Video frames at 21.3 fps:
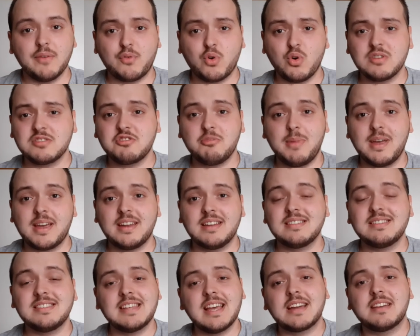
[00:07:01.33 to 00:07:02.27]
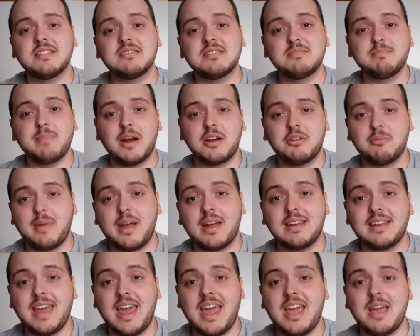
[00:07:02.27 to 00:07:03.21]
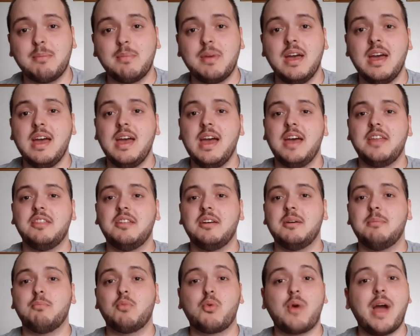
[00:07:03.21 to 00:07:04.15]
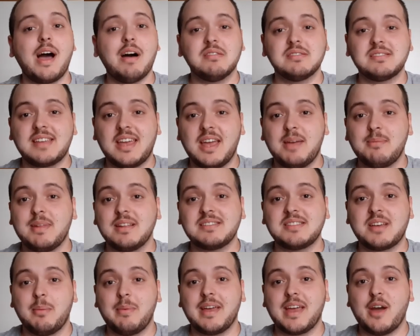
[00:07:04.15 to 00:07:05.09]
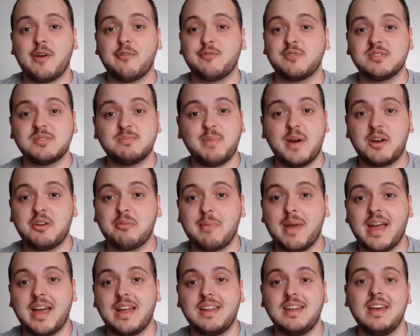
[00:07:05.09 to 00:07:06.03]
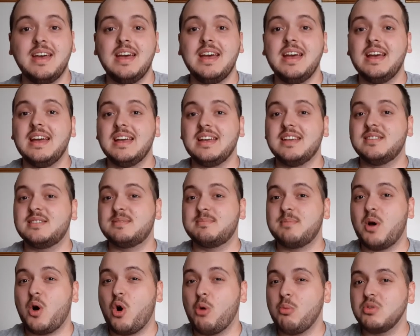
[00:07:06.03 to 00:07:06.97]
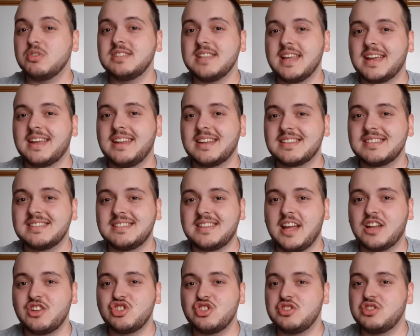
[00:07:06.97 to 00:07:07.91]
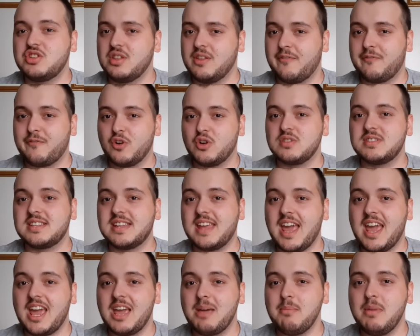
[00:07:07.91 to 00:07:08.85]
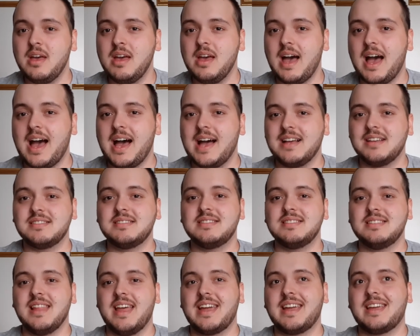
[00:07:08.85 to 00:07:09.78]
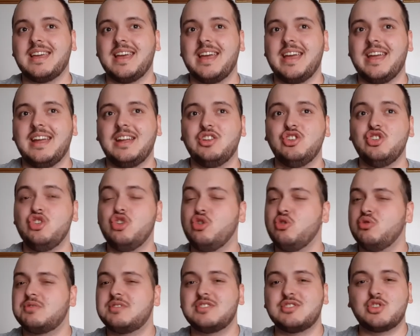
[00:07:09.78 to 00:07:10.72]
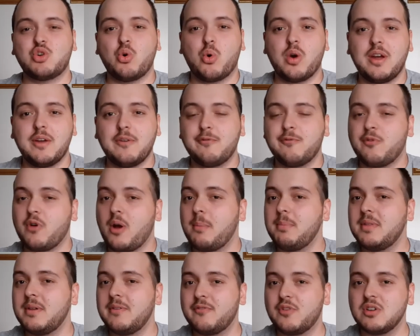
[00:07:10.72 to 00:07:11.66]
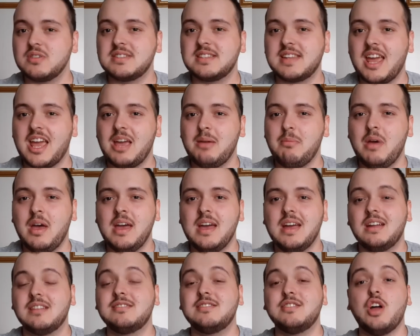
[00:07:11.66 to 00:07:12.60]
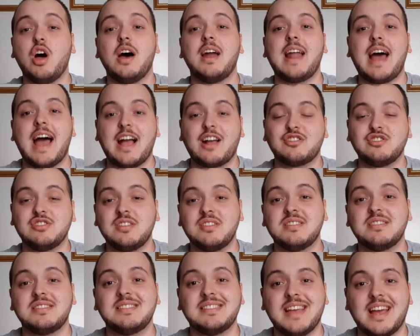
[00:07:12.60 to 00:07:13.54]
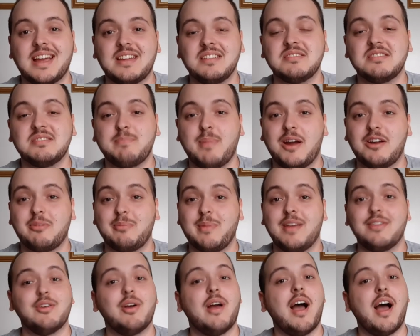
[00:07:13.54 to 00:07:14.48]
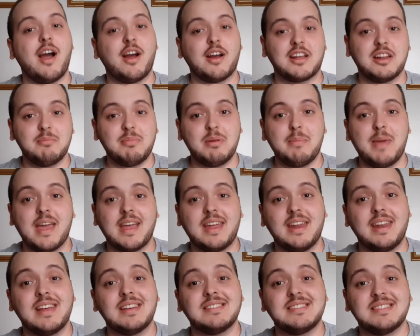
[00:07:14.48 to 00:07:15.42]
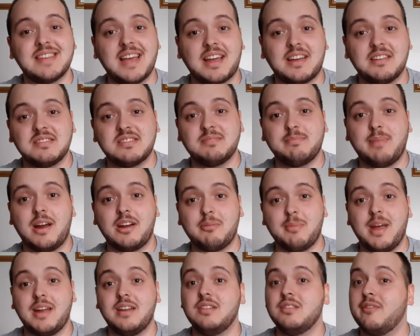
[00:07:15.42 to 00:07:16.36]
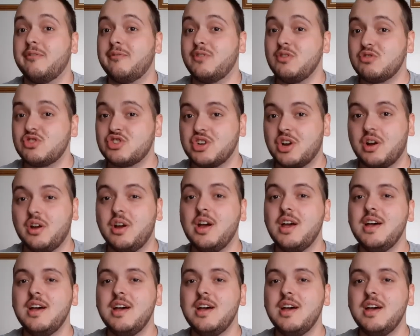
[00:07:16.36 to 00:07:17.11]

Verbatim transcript: Of course, they're making a second Spider-Man game, and the Morales game that's coming out for Spider-Man is almost like an extension to the first game as like a new story from the first game. It's not actually the second Spider-Man. They are going to be making a second Spider-Man in the future.